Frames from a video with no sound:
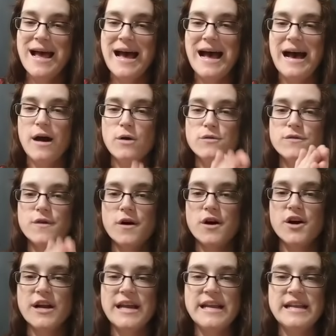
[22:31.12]
how
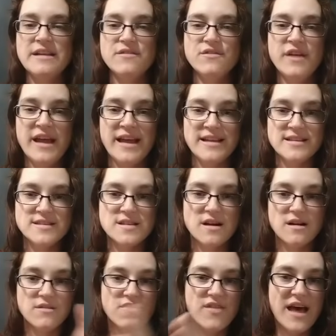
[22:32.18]
far in advance
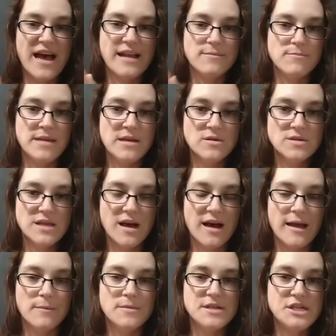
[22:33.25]
of that
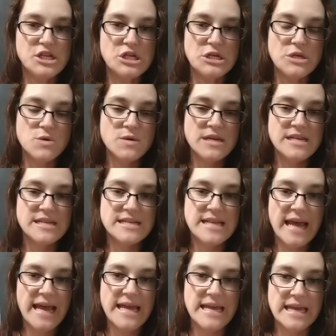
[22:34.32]
mealtime do you need to
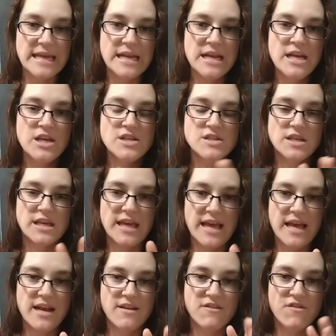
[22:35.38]
take it to
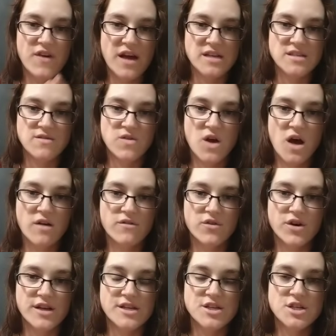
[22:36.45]
get effective
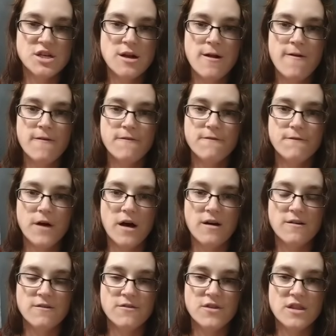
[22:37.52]
coverage
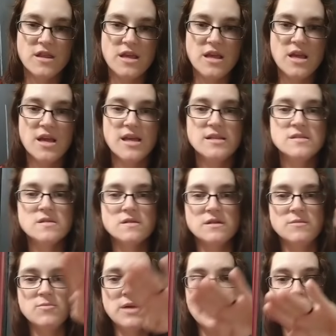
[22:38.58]
of the
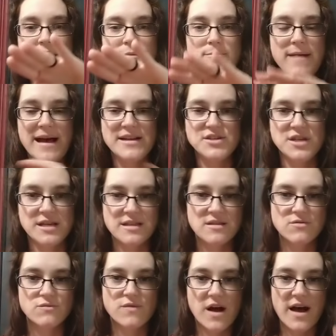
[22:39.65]
insulin peak matching
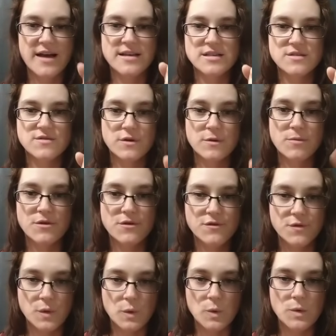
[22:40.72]
the rise from the
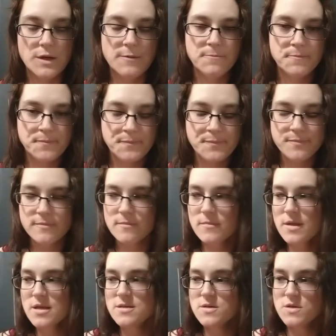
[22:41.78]
food?
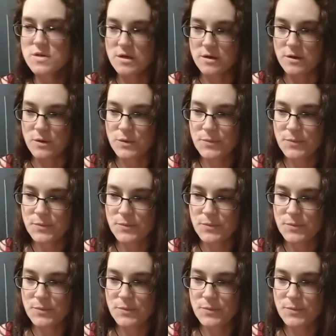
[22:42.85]
So,